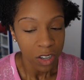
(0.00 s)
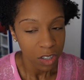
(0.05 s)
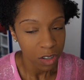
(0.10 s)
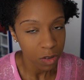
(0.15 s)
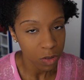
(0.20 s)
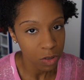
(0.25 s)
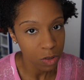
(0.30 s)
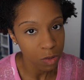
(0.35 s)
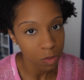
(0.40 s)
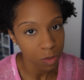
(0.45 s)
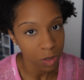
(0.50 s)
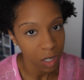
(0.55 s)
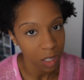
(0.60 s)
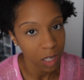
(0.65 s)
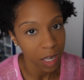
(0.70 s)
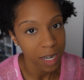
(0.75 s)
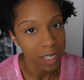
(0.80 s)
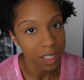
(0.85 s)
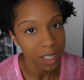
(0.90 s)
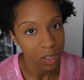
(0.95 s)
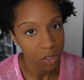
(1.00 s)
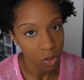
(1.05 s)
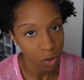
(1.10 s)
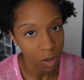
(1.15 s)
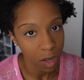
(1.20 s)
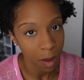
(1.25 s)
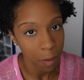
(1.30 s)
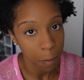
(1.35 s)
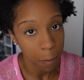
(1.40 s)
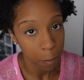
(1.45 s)
you do realize that you
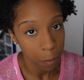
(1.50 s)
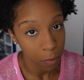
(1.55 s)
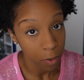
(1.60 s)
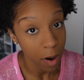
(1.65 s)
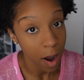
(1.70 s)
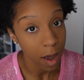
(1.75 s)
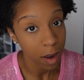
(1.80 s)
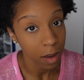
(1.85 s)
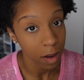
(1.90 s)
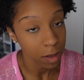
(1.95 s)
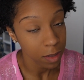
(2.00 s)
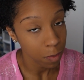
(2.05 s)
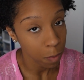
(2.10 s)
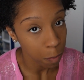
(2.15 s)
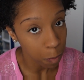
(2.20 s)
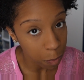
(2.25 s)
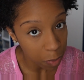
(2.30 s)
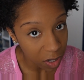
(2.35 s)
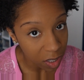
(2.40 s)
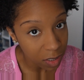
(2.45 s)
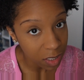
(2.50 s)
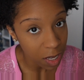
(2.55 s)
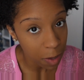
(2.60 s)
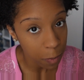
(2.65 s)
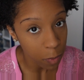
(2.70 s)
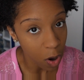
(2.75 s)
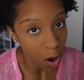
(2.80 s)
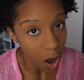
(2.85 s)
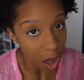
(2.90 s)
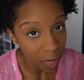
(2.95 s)
get product
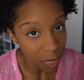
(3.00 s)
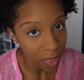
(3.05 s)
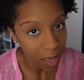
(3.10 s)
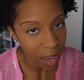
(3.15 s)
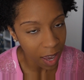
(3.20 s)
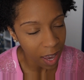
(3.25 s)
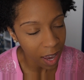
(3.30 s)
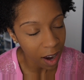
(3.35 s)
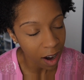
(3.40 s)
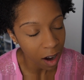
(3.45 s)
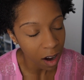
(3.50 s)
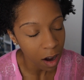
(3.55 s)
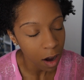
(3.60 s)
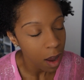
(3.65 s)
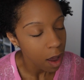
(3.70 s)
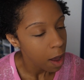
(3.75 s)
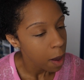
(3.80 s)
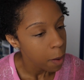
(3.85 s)
buildup on the hair,